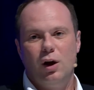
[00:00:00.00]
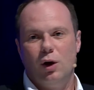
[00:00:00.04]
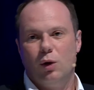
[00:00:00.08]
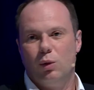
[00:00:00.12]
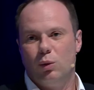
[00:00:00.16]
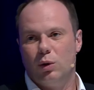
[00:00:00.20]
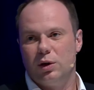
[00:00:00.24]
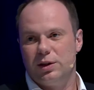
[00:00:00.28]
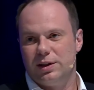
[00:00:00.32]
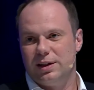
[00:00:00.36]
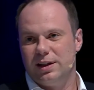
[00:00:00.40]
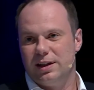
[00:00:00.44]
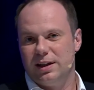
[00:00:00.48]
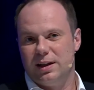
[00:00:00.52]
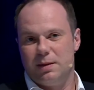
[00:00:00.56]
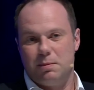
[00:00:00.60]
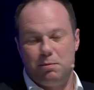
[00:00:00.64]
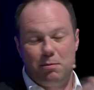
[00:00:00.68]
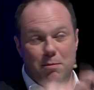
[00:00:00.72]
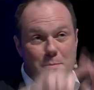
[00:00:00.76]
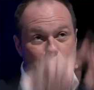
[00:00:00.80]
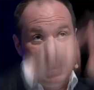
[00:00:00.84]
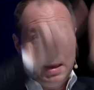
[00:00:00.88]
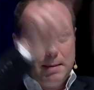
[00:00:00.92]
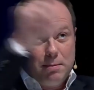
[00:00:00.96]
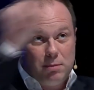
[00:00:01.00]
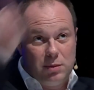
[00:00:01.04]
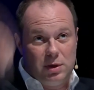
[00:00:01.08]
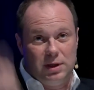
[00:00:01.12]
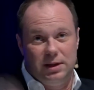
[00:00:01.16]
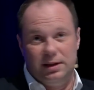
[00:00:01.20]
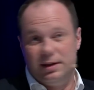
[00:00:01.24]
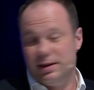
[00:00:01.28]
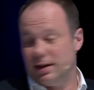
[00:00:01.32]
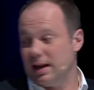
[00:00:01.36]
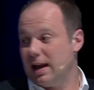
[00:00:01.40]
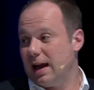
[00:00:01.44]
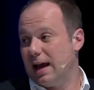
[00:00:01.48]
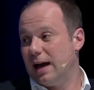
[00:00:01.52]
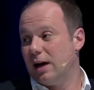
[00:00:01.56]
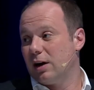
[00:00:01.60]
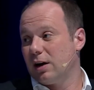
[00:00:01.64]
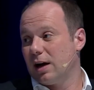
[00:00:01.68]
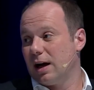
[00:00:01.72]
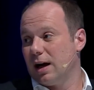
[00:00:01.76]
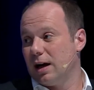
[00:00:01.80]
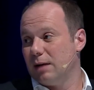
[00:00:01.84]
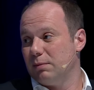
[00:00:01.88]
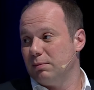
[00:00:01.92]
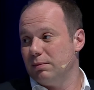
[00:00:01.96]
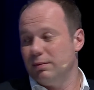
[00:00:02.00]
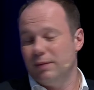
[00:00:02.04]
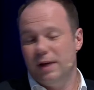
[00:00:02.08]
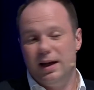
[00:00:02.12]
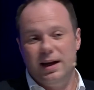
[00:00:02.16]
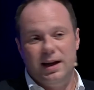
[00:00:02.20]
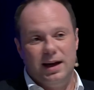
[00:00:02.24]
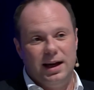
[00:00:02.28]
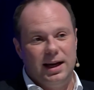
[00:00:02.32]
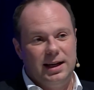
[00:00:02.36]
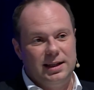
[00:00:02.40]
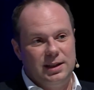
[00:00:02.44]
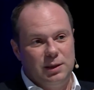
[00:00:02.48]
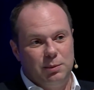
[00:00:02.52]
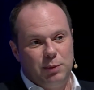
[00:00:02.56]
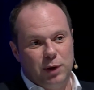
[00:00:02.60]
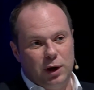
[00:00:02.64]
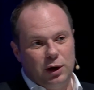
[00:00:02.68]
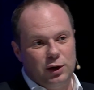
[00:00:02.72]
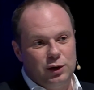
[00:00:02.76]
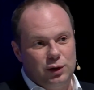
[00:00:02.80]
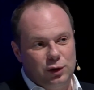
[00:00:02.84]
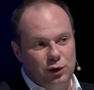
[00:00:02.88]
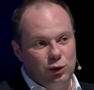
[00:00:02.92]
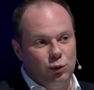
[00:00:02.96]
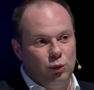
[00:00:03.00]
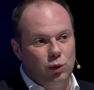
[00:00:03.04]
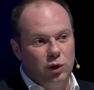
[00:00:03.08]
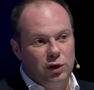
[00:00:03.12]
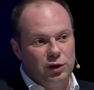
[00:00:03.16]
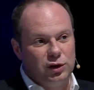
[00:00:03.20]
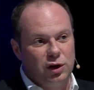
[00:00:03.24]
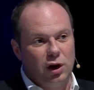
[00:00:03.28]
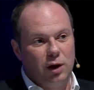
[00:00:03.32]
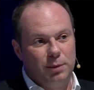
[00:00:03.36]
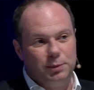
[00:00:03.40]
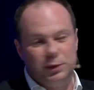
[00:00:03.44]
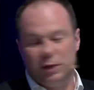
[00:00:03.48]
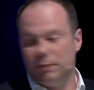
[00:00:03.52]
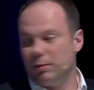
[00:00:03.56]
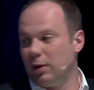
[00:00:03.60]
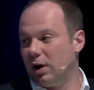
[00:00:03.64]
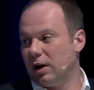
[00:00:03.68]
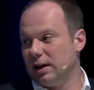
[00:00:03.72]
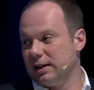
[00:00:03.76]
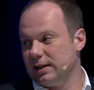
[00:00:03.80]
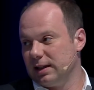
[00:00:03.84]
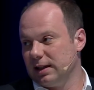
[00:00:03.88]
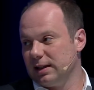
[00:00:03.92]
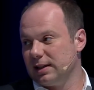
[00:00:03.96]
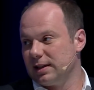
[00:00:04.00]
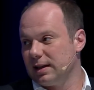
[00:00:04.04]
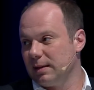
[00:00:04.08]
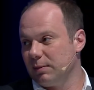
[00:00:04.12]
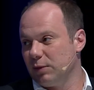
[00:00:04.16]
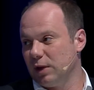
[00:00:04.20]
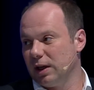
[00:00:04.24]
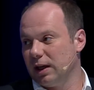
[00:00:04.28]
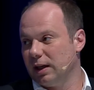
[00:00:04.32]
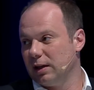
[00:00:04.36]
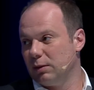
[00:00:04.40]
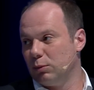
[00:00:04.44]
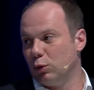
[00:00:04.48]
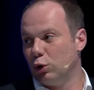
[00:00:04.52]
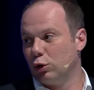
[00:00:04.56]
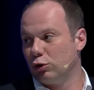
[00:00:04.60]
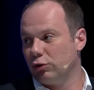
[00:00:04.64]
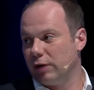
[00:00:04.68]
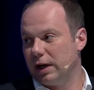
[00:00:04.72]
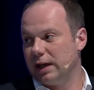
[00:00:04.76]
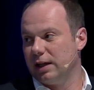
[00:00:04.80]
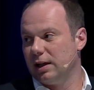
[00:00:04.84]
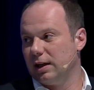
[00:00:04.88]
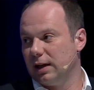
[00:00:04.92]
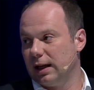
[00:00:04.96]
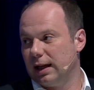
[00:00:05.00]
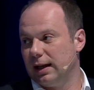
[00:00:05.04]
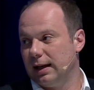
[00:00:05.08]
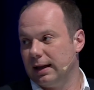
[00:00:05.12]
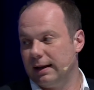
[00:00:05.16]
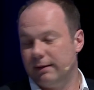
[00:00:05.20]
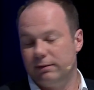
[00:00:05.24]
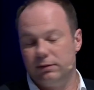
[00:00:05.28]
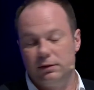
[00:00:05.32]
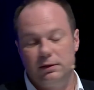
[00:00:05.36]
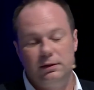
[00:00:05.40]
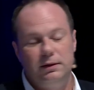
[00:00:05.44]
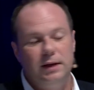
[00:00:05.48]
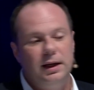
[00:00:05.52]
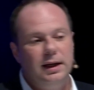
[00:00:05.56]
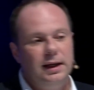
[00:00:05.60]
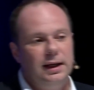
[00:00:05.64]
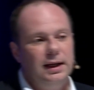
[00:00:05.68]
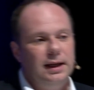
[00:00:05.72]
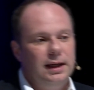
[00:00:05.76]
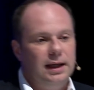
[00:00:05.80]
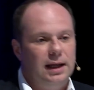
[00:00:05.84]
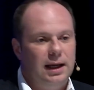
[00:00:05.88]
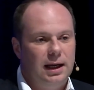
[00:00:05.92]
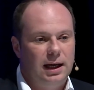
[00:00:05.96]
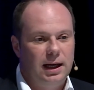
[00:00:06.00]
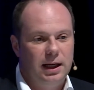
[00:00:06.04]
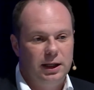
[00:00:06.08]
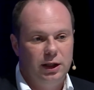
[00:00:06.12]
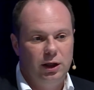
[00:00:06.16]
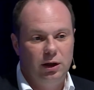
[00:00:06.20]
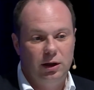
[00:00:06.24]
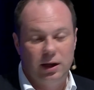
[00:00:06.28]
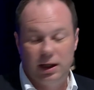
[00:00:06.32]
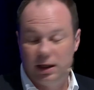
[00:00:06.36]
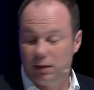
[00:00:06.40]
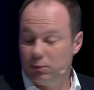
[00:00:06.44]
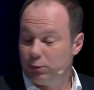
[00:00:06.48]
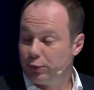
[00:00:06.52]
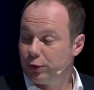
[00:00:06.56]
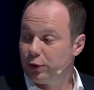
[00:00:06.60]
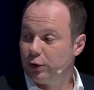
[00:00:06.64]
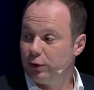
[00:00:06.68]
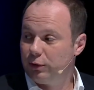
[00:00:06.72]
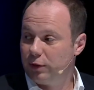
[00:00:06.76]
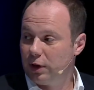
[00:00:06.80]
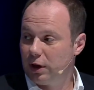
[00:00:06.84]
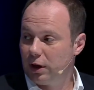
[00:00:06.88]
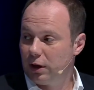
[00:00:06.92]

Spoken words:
what's in the member's outcome as opposed to what's optimising something at a more granular level, you can improve the